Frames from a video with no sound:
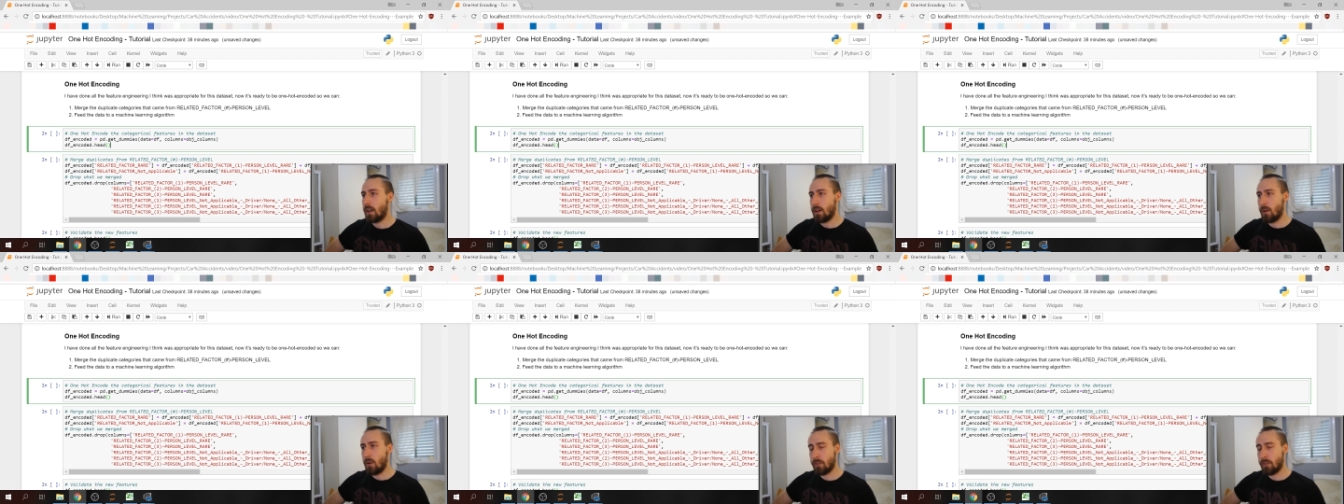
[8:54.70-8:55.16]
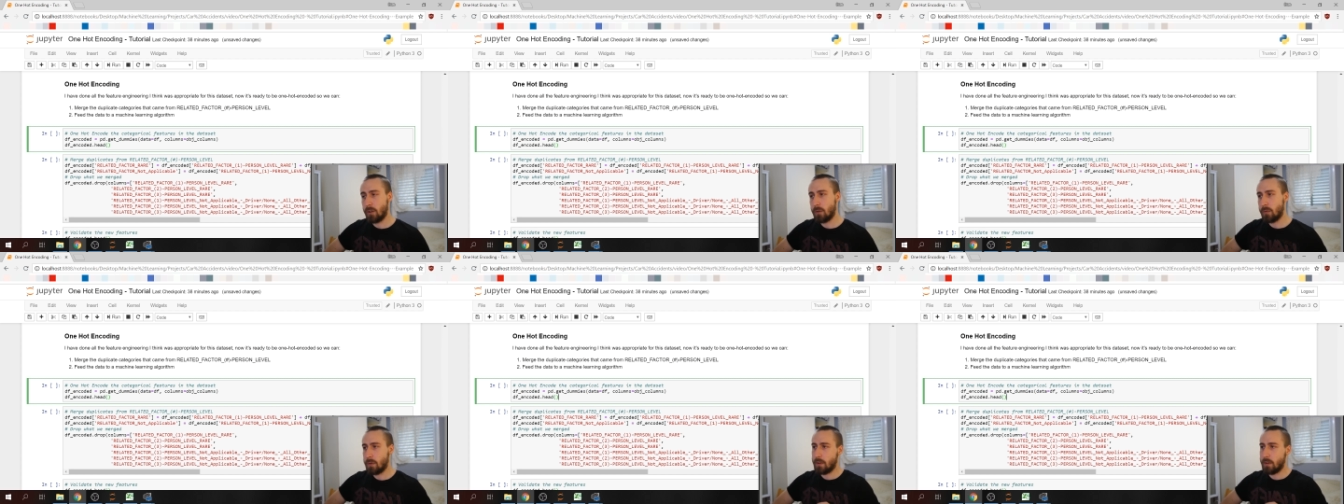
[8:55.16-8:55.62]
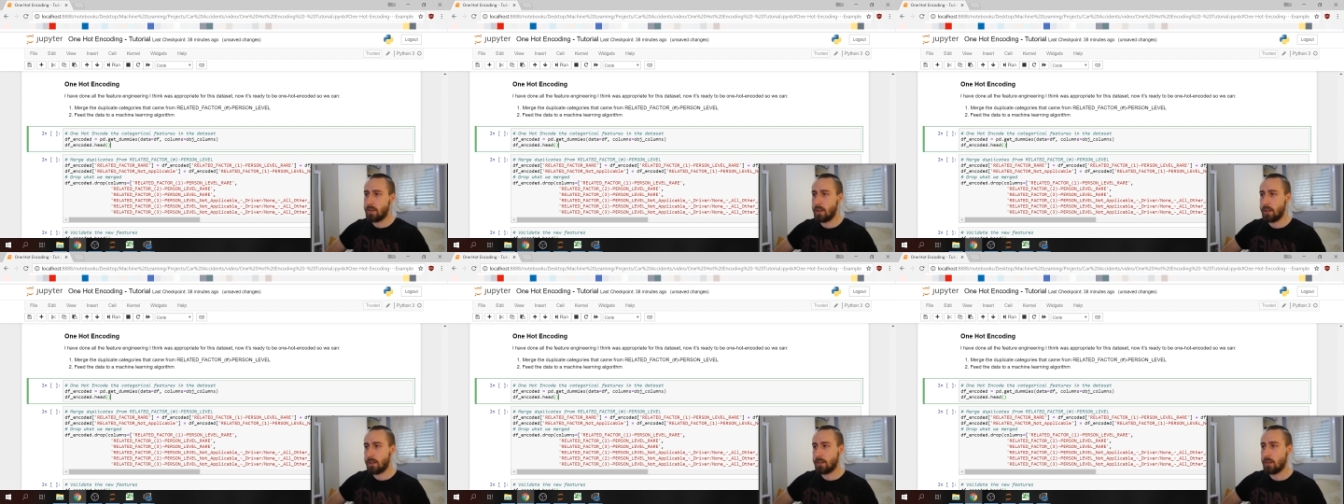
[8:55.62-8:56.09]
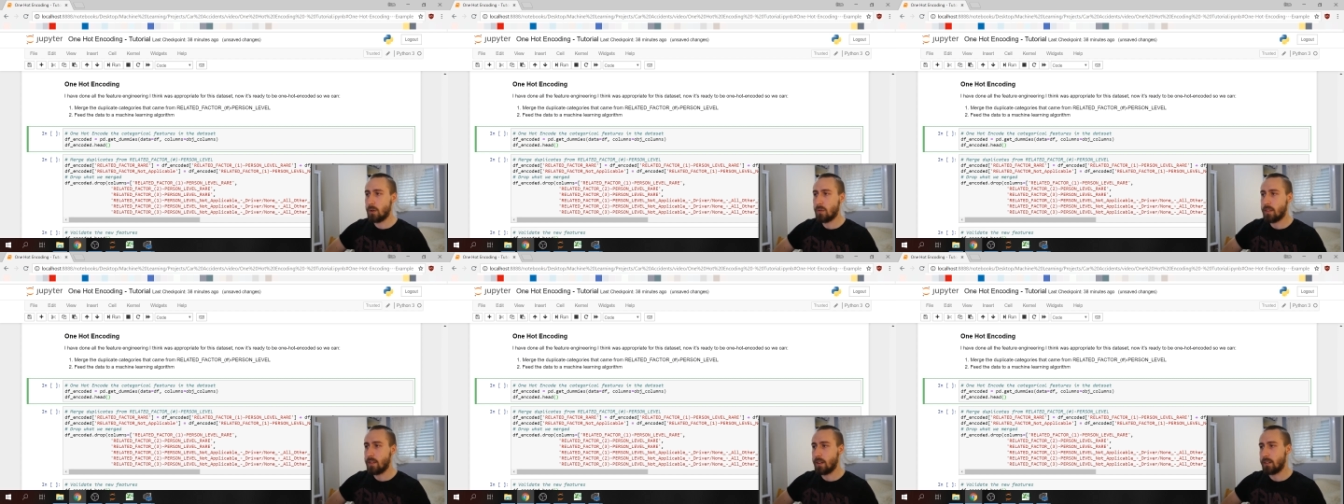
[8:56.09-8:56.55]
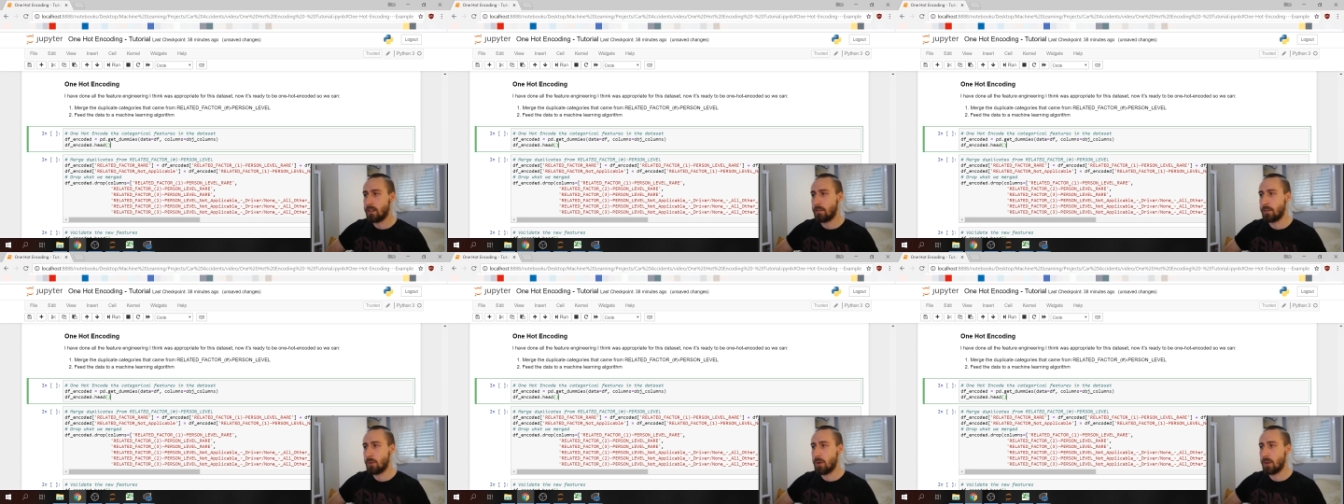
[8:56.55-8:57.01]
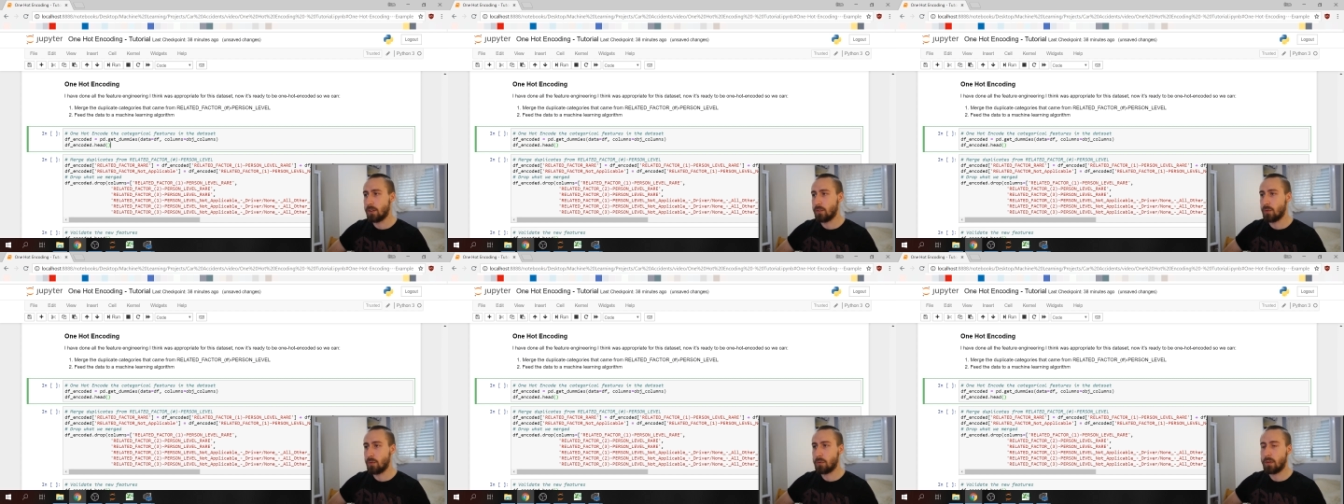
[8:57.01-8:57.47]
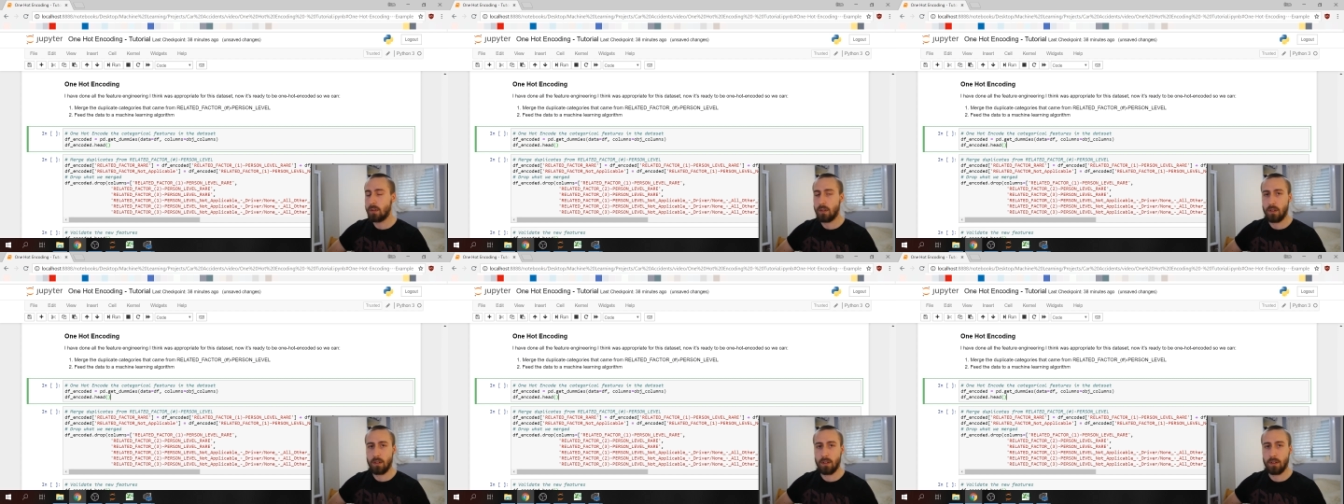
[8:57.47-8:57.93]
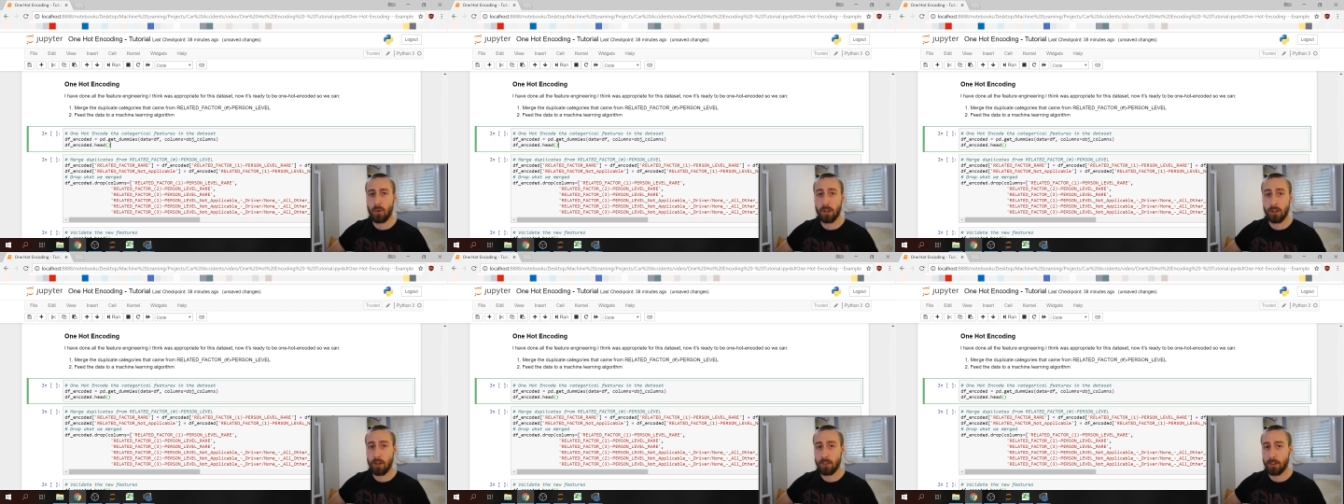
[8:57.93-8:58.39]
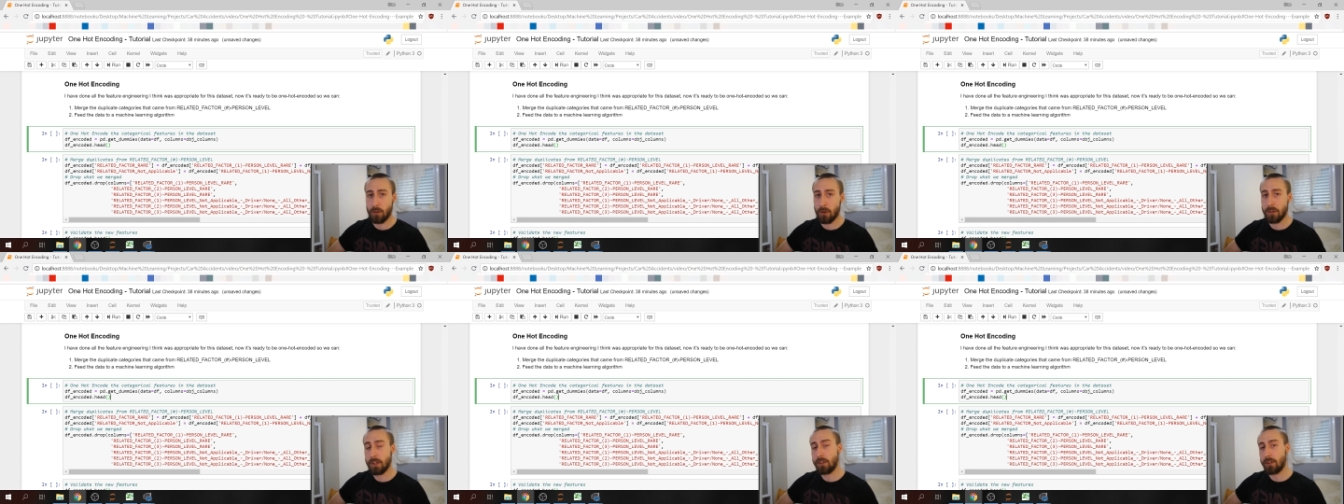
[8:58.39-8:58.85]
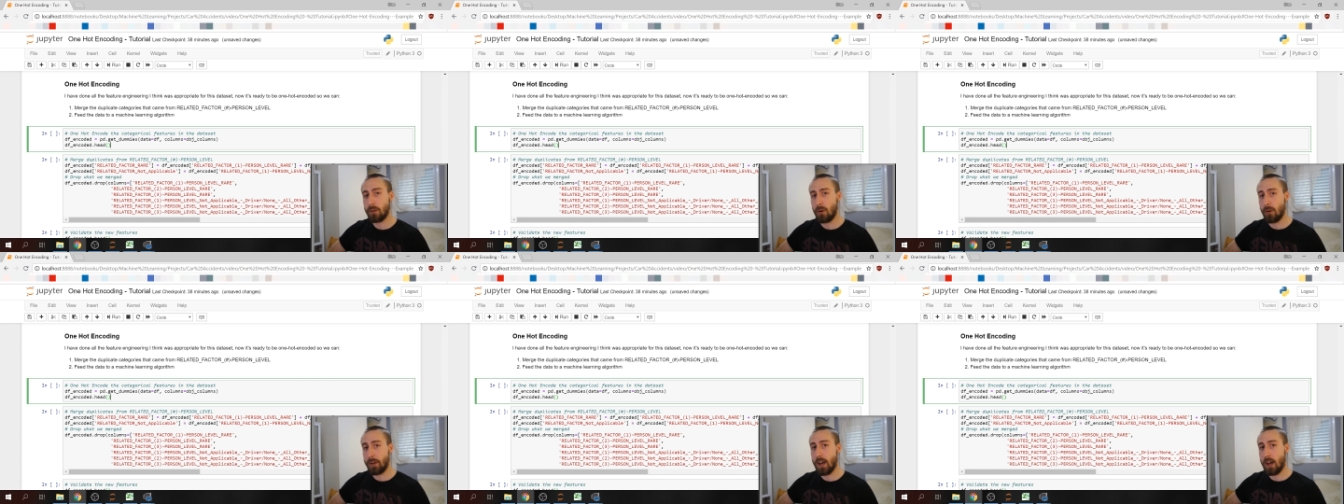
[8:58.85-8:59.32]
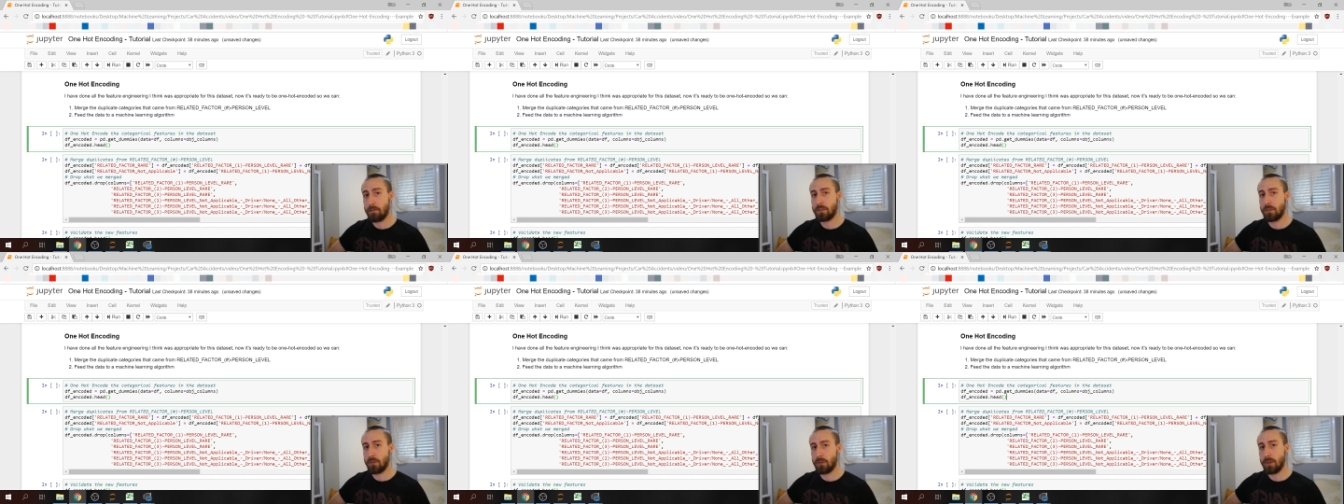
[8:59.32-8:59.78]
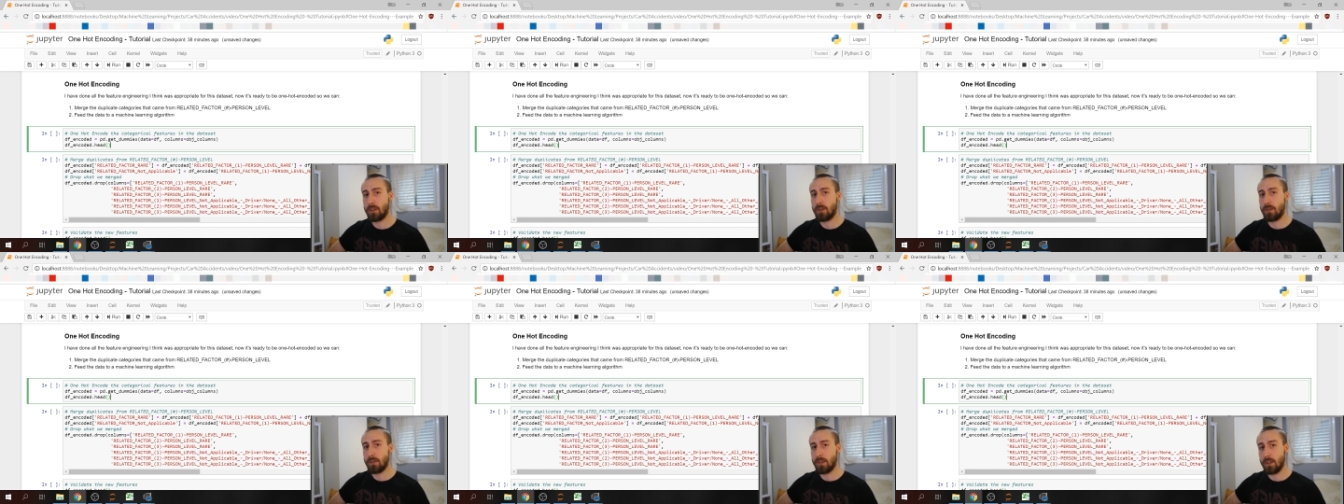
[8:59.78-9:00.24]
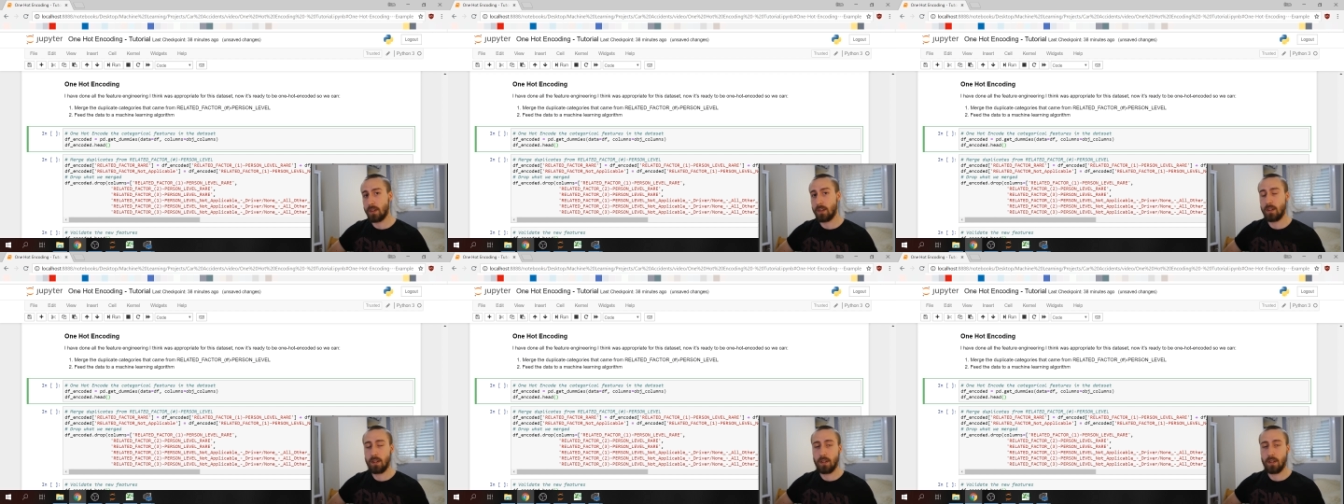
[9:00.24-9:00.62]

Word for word: also take note that if you want to do uh, one hot encoding, you only have to do it on the